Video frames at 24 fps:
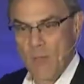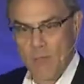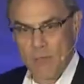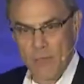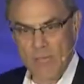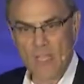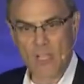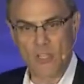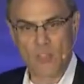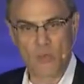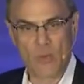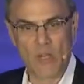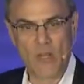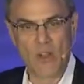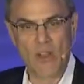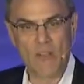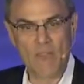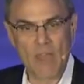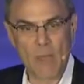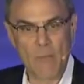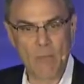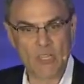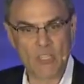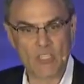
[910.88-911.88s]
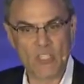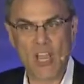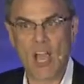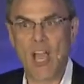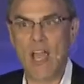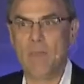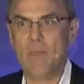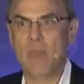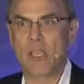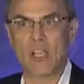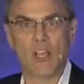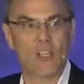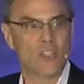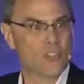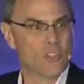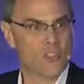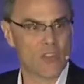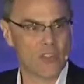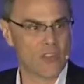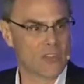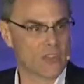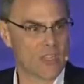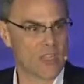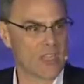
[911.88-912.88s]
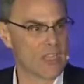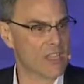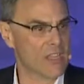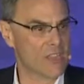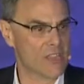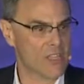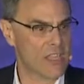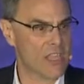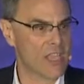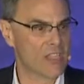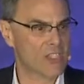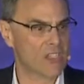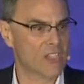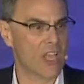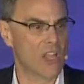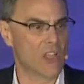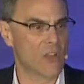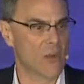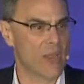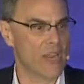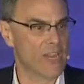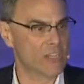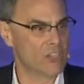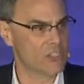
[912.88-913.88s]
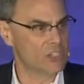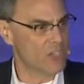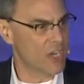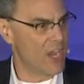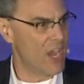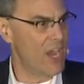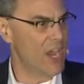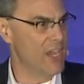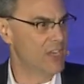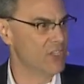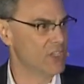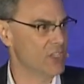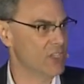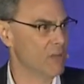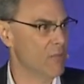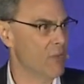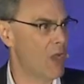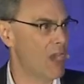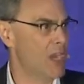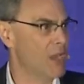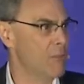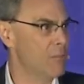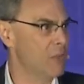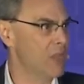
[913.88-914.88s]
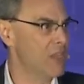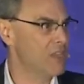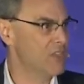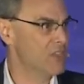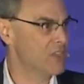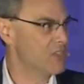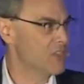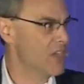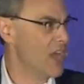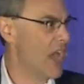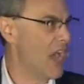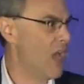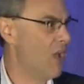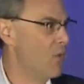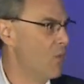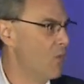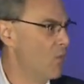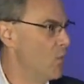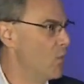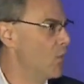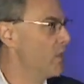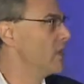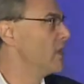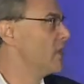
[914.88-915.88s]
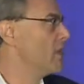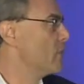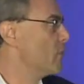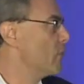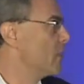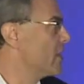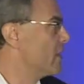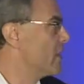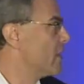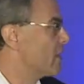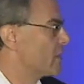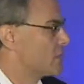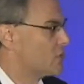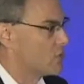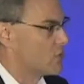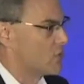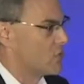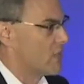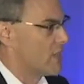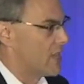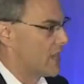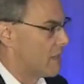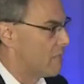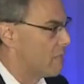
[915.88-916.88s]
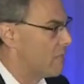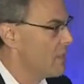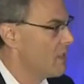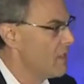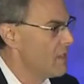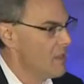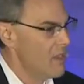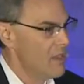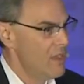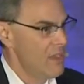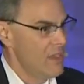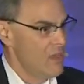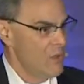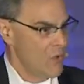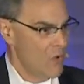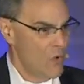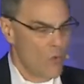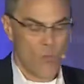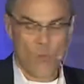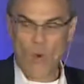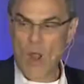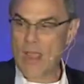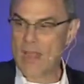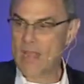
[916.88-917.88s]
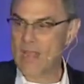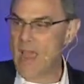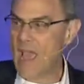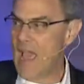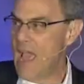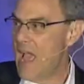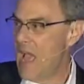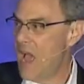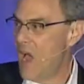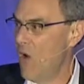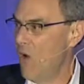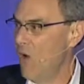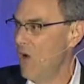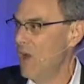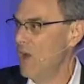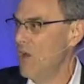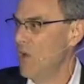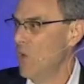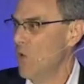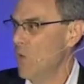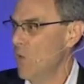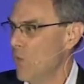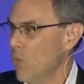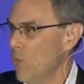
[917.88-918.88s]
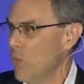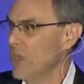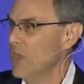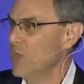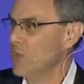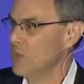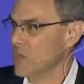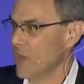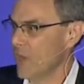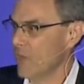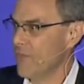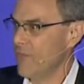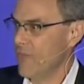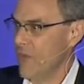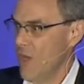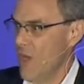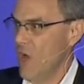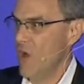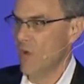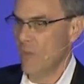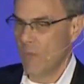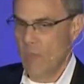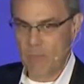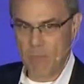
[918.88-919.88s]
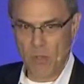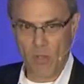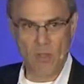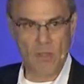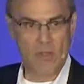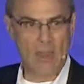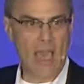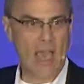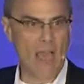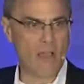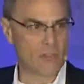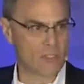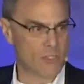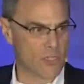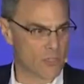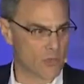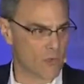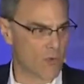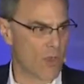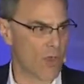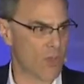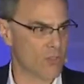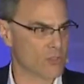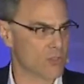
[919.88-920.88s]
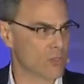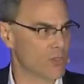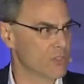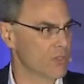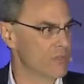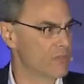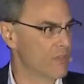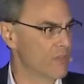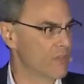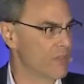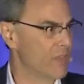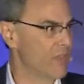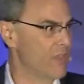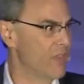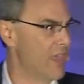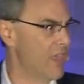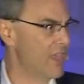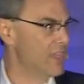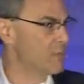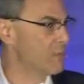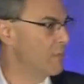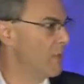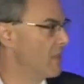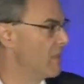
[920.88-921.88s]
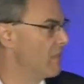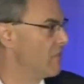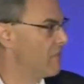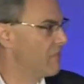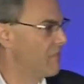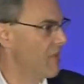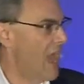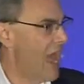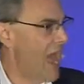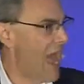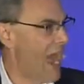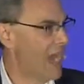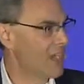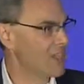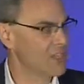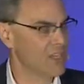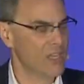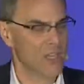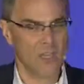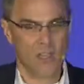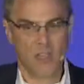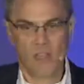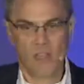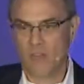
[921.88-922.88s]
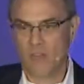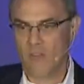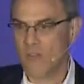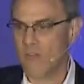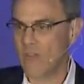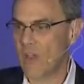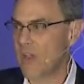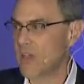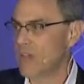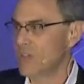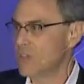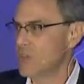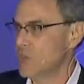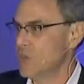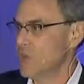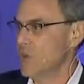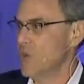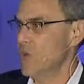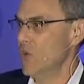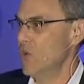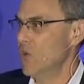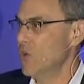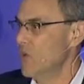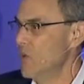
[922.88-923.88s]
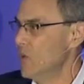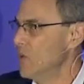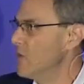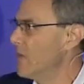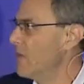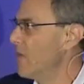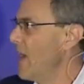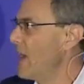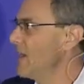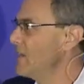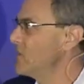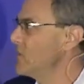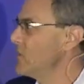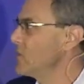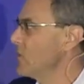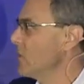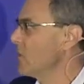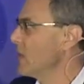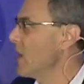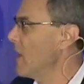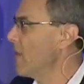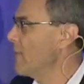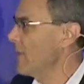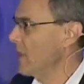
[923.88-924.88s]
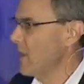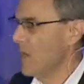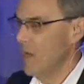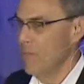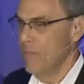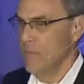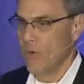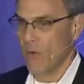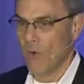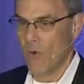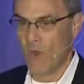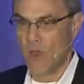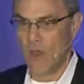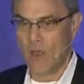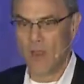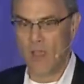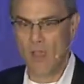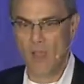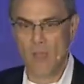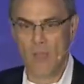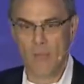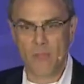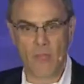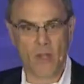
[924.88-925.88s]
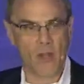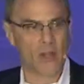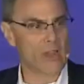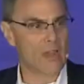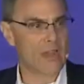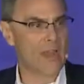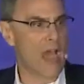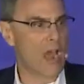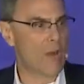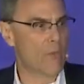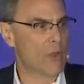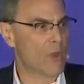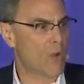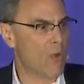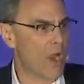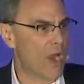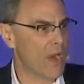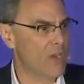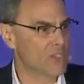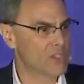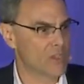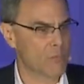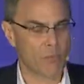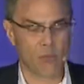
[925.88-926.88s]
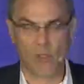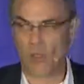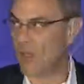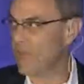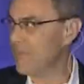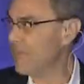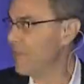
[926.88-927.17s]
because we don't have that much time, because the accelerating change in the marketplace is now really, really extreme. Right now, we use our phone, we pull it out to do all sorts of different things, but in fact, very soon, new devices are coming on board that are going to not require us to pull our